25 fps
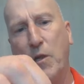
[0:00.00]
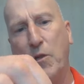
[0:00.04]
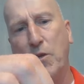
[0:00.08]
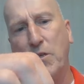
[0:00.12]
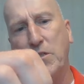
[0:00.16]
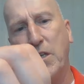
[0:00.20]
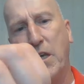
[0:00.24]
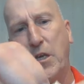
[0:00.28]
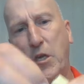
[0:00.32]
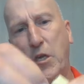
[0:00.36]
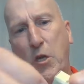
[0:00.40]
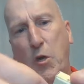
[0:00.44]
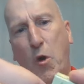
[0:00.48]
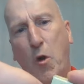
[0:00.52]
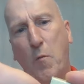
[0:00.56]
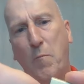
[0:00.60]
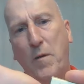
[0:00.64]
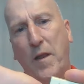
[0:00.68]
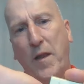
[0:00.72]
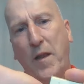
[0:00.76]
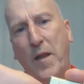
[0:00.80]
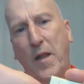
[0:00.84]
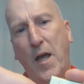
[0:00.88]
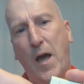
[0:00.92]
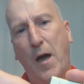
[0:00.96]
looks like. You
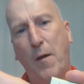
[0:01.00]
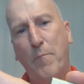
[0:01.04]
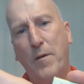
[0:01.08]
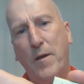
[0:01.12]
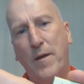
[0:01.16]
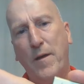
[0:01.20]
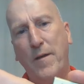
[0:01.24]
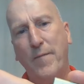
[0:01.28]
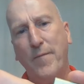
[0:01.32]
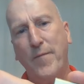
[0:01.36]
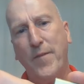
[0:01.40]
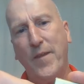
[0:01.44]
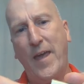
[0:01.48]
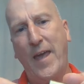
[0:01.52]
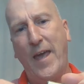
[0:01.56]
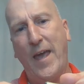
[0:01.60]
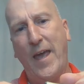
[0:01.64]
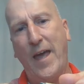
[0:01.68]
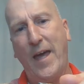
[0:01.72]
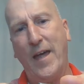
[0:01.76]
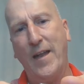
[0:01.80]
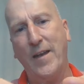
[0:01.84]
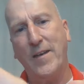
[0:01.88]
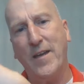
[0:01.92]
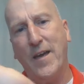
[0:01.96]
open it up
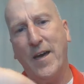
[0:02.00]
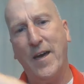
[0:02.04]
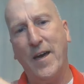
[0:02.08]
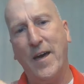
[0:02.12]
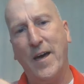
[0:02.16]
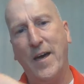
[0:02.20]
and